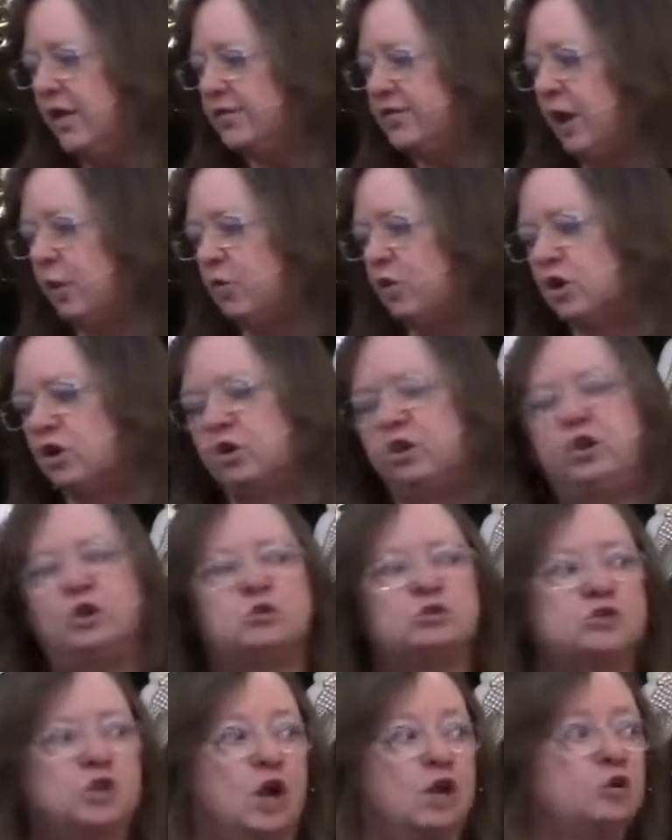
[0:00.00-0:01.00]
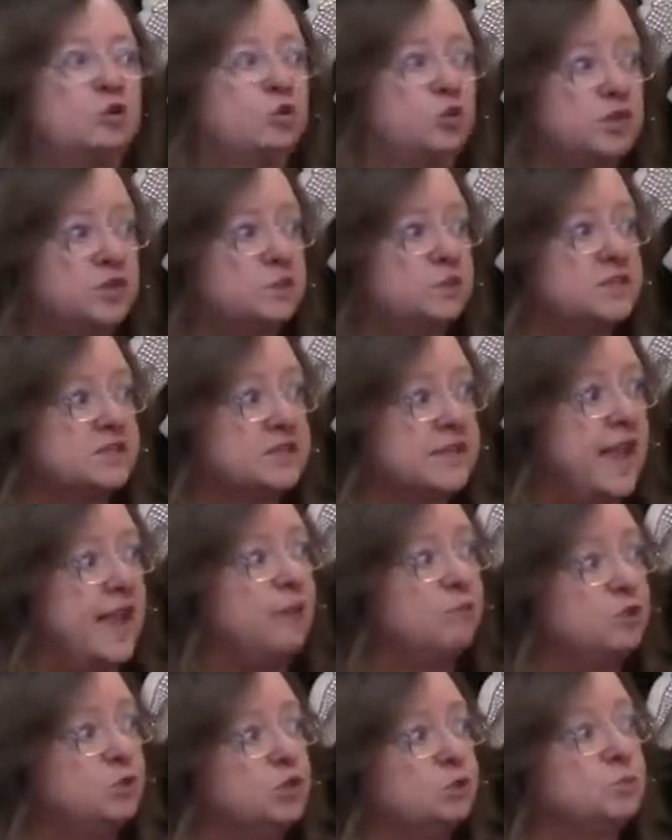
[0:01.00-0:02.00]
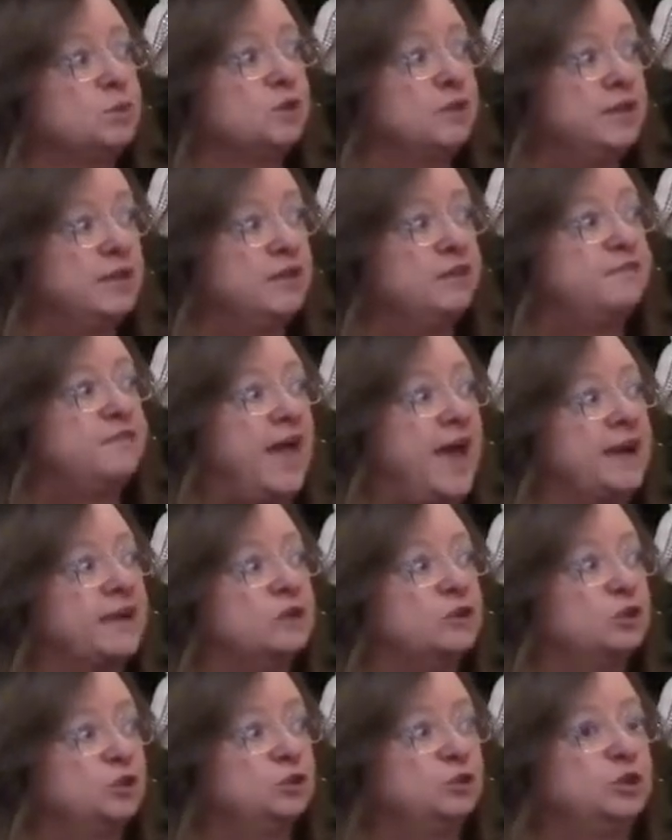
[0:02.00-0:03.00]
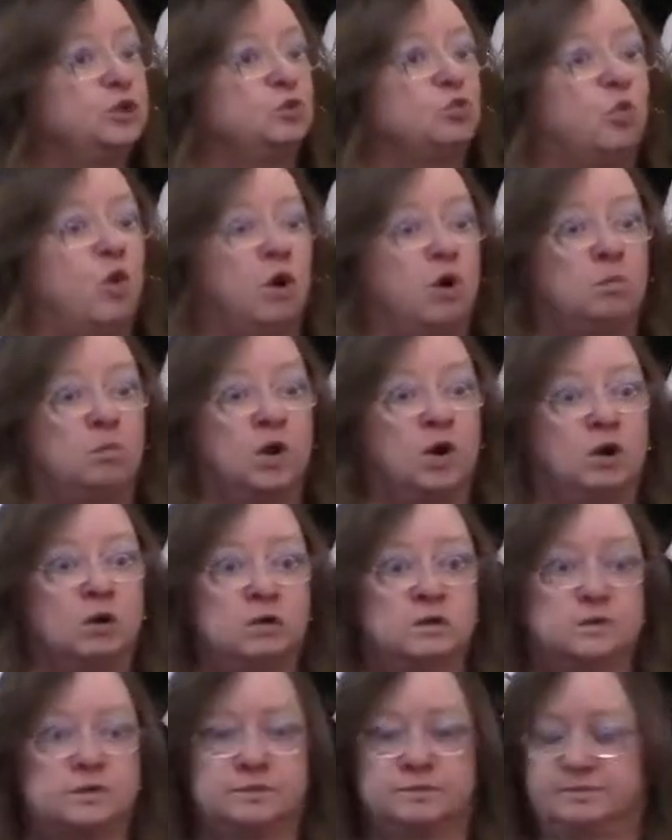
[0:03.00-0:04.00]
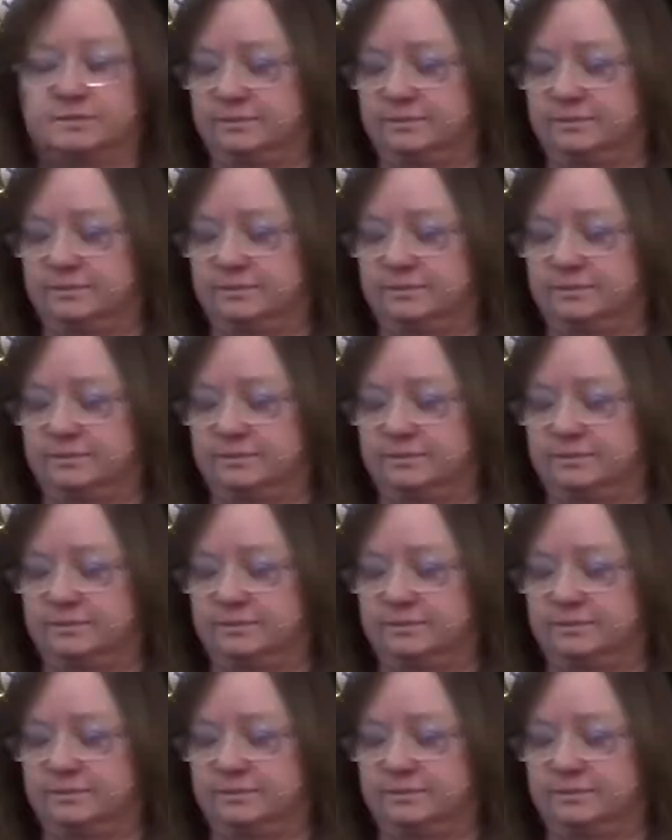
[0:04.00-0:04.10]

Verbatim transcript: that were closed on Christmas Day, and would you believe that included Walmart?